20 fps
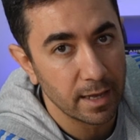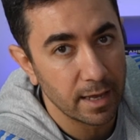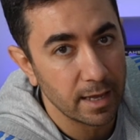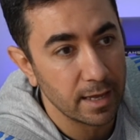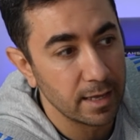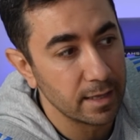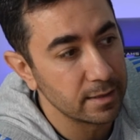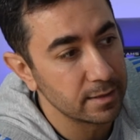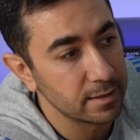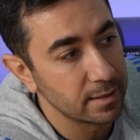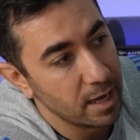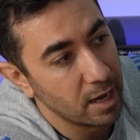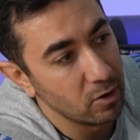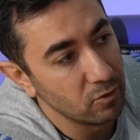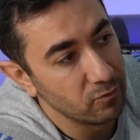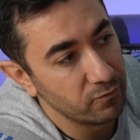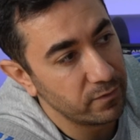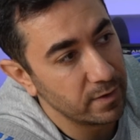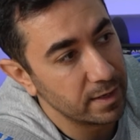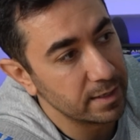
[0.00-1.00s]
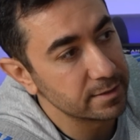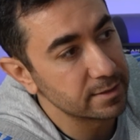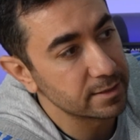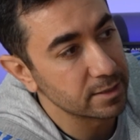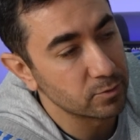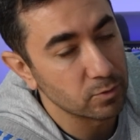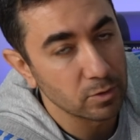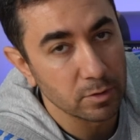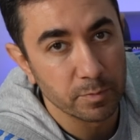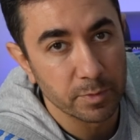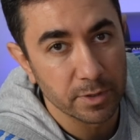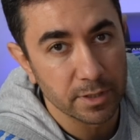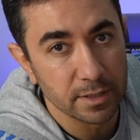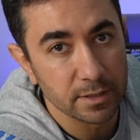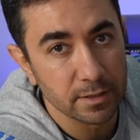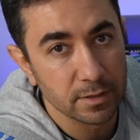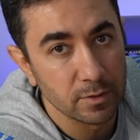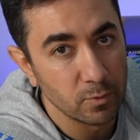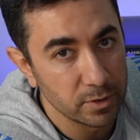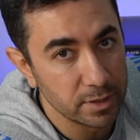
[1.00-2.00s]
and how fast it will
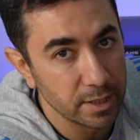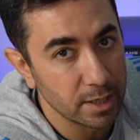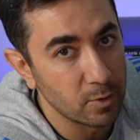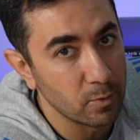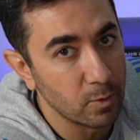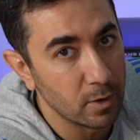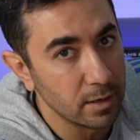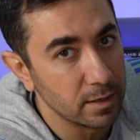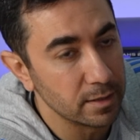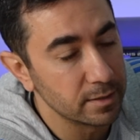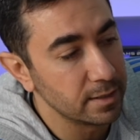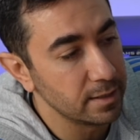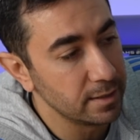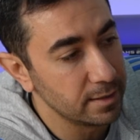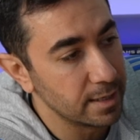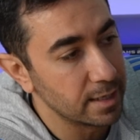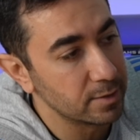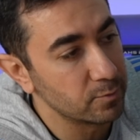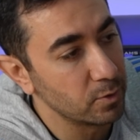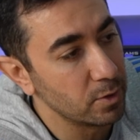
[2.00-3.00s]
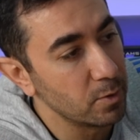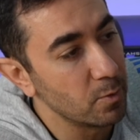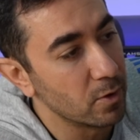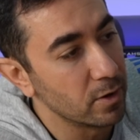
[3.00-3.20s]
print with the quality that we